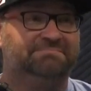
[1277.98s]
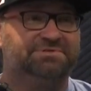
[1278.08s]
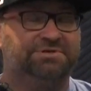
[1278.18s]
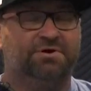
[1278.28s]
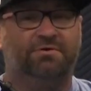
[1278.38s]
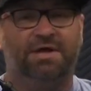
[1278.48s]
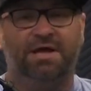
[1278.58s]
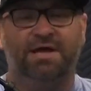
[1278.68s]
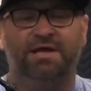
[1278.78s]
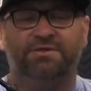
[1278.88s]
So
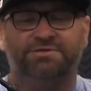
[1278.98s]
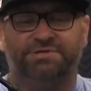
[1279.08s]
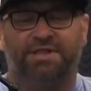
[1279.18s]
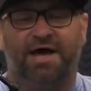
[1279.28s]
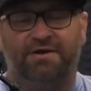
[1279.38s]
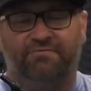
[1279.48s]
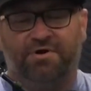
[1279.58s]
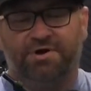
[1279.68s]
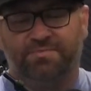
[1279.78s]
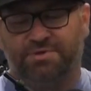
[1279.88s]
there's a lot of
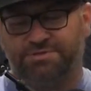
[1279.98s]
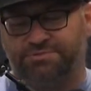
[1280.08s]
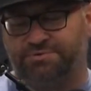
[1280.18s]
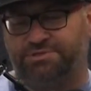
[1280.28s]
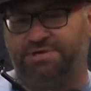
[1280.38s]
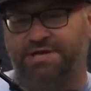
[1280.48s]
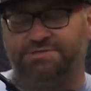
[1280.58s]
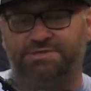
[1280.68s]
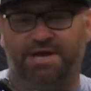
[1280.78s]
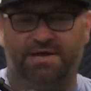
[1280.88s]
variables with
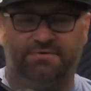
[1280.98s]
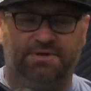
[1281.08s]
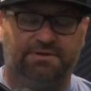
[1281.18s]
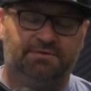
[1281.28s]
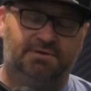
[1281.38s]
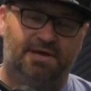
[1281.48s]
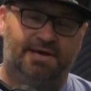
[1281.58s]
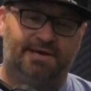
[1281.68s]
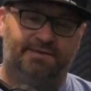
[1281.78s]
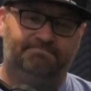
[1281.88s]
chassis dynoing.
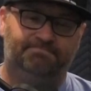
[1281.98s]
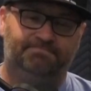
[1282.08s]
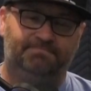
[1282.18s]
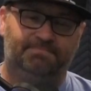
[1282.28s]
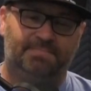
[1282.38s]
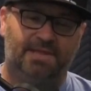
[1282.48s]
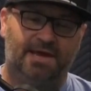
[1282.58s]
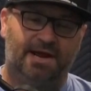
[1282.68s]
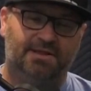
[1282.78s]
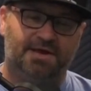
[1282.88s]

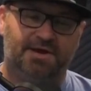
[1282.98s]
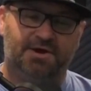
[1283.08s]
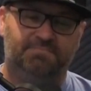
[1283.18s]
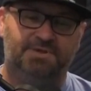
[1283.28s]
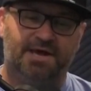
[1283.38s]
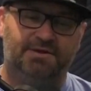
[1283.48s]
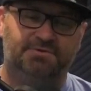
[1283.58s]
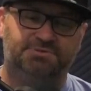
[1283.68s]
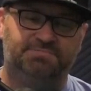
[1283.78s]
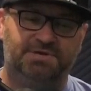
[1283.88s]
And I like hub
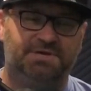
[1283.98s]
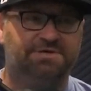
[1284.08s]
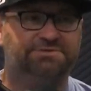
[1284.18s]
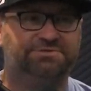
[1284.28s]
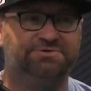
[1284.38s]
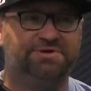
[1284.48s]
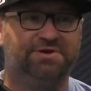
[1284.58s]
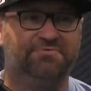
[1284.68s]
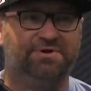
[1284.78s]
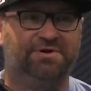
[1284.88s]
dynos because you
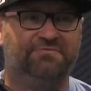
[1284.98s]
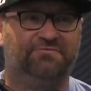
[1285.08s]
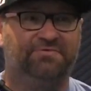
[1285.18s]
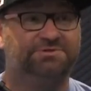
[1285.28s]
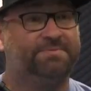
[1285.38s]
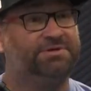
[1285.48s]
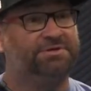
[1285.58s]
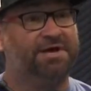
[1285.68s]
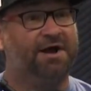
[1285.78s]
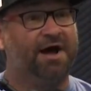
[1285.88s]
get rid of,
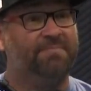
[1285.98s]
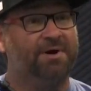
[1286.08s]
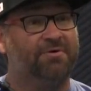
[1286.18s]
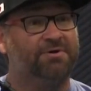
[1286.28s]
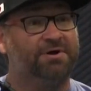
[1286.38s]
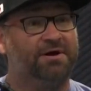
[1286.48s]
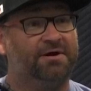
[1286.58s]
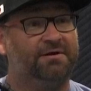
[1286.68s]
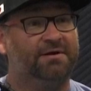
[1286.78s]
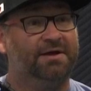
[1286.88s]
especially on a high-powered car.